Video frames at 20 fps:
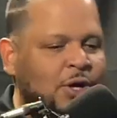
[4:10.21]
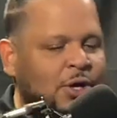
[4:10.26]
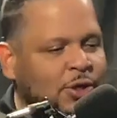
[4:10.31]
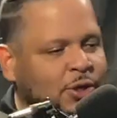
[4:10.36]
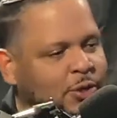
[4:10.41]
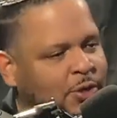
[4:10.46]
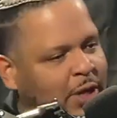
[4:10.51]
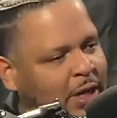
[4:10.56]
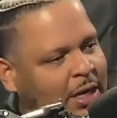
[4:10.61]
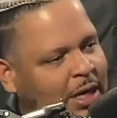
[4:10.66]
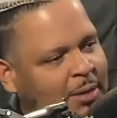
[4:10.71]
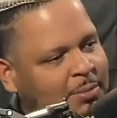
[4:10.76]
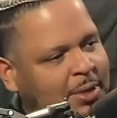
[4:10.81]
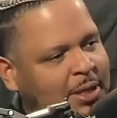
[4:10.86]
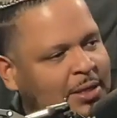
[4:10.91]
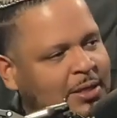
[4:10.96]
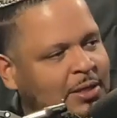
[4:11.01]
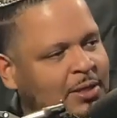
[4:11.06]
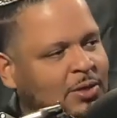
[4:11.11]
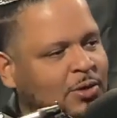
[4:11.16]
You can come
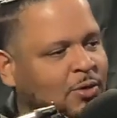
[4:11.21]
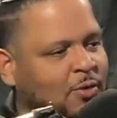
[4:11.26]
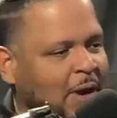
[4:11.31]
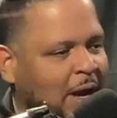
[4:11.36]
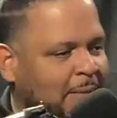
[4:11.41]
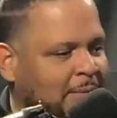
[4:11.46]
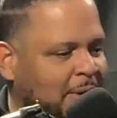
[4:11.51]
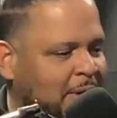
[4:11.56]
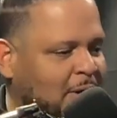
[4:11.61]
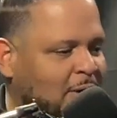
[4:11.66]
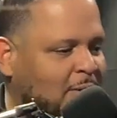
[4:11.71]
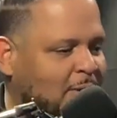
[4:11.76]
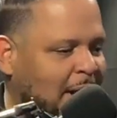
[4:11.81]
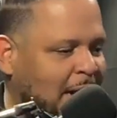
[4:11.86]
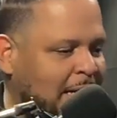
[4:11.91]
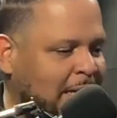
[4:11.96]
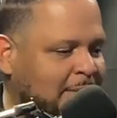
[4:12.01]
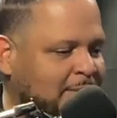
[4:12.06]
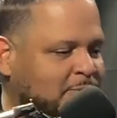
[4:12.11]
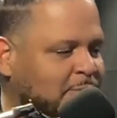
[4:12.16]
get the little grab and go
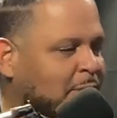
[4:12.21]
items.